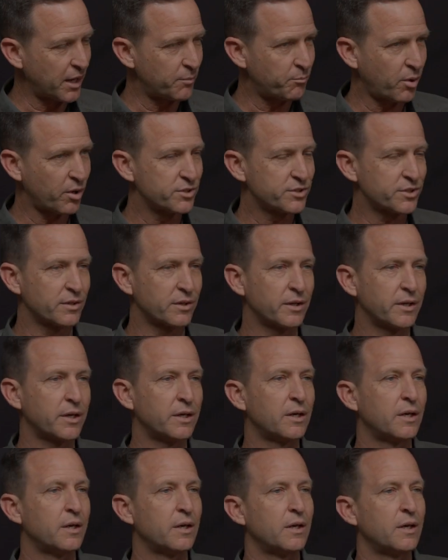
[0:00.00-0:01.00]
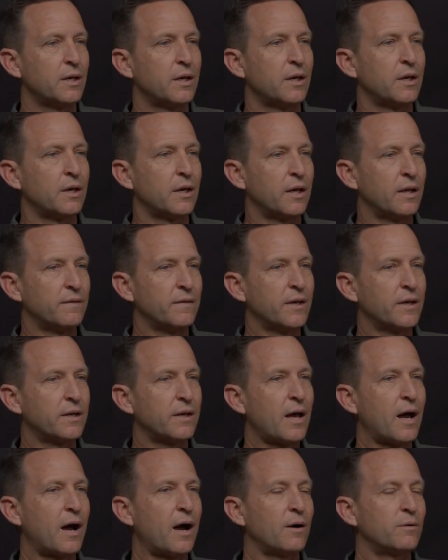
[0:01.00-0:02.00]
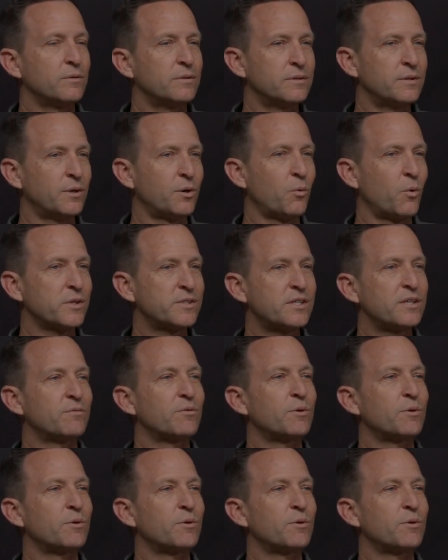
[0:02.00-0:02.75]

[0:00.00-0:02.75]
that personally. And then what's